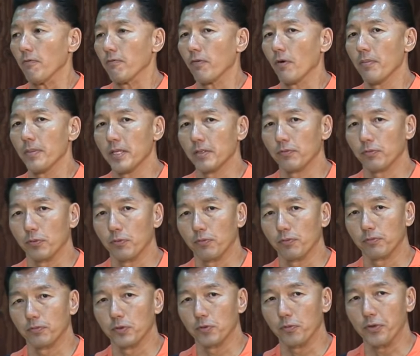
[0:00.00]
For me to
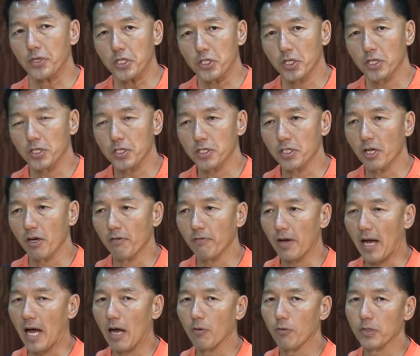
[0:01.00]
return a serve,
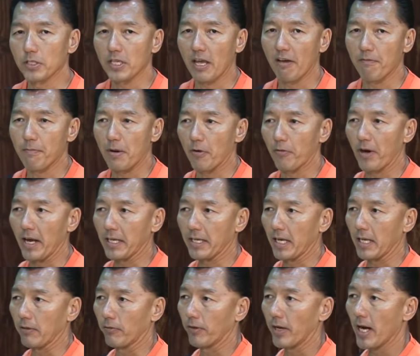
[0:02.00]
I always have my
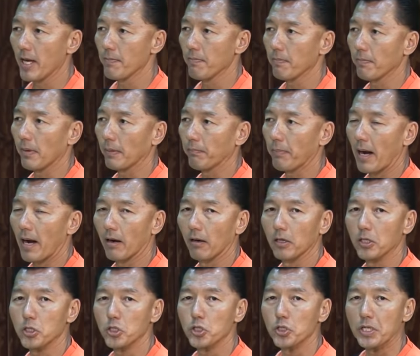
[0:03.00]
racket right
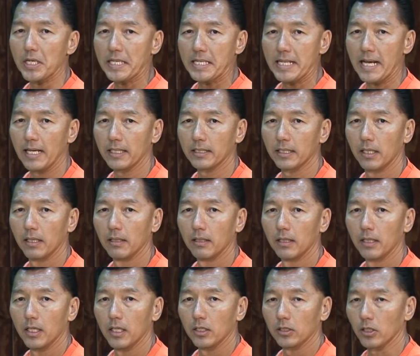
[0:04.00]
parallel to the net,
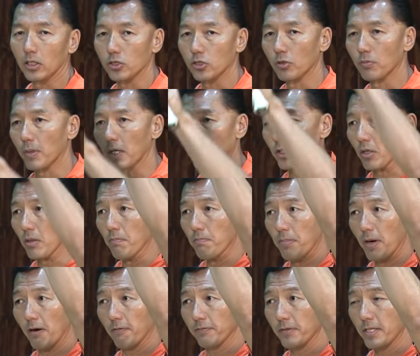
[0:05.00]
not so much
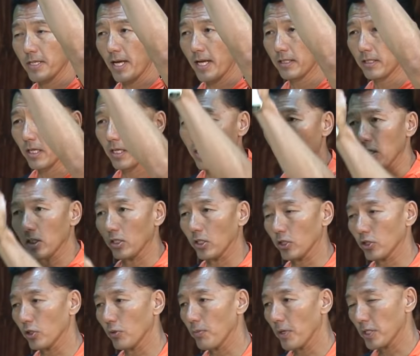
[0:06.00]
above the net,
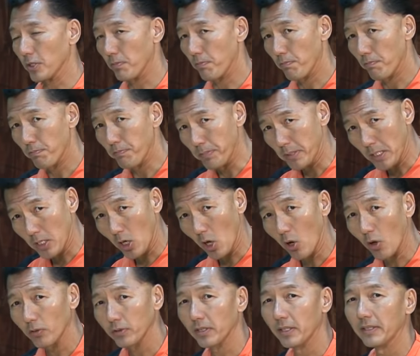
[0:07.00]
not so much
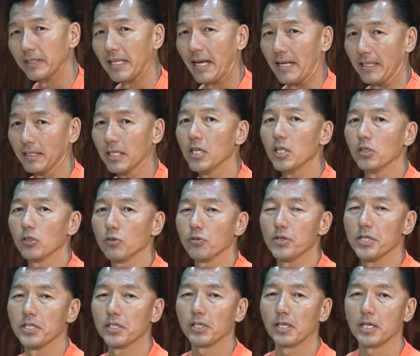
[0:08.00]
below the net. The
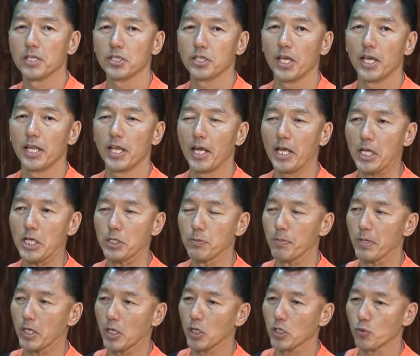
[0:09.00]
reason I say that is
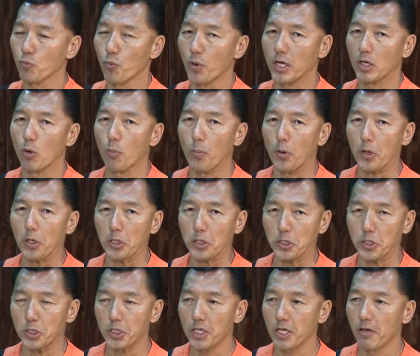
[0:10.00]
because when opponents
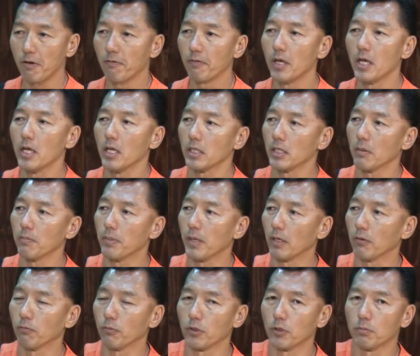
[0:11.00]
serve, the
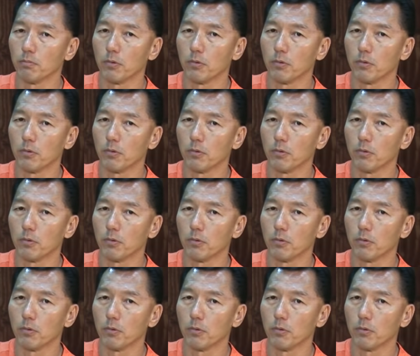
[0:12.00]
bird will